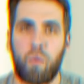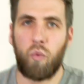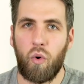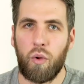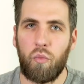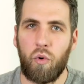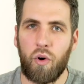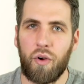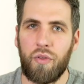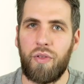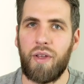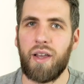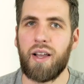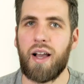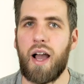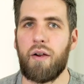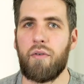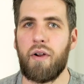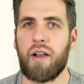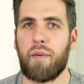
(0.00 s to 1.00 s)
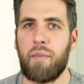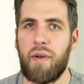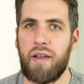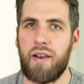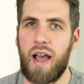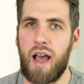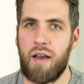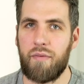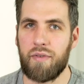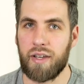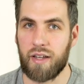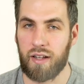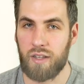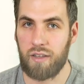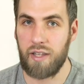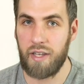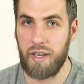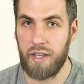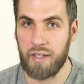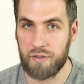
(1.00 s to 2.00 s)
And then one more thing, I recommend having a
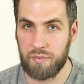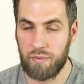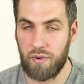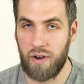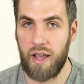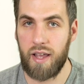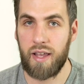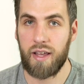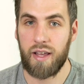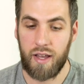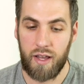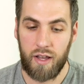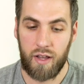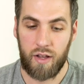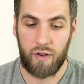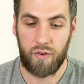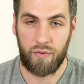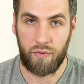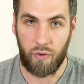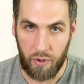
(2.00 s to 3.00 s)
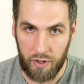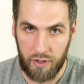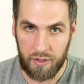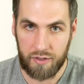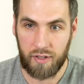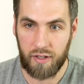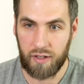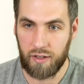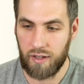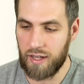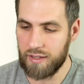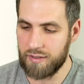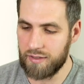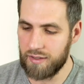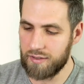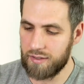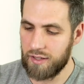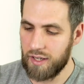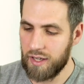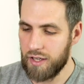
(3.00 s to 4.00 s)
cleaning spray for your
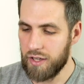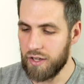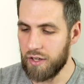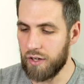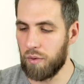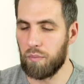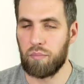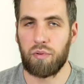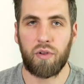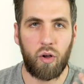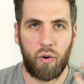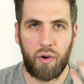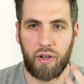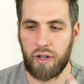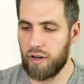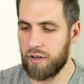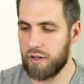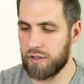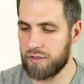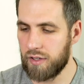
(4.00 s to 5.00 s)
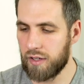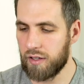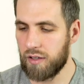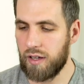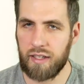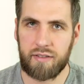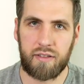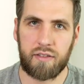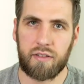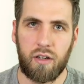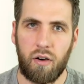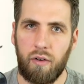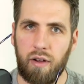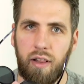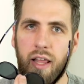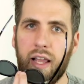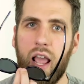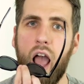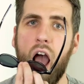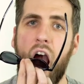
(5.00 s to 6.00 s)
sunglasses. You know, blowing on your sunglasses,
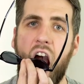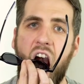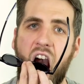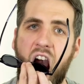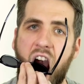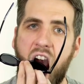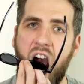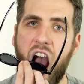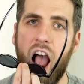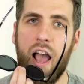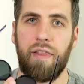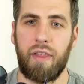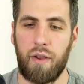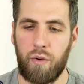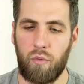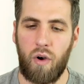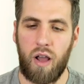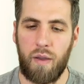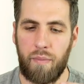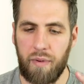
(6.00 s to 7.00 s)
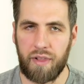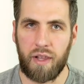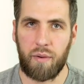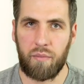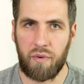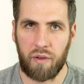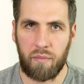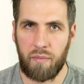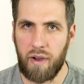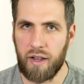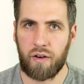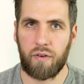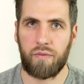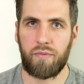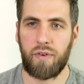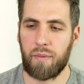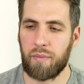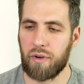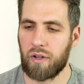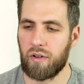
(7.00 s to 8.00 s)
going like, and then wiping them with a
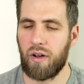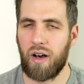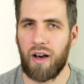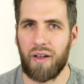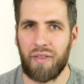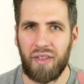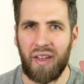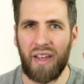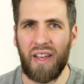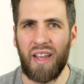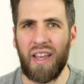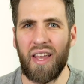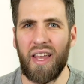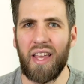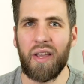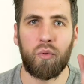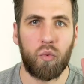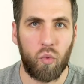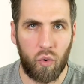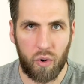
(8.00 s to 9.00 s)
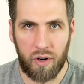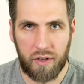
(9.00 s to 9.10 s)
microfiber cloth. It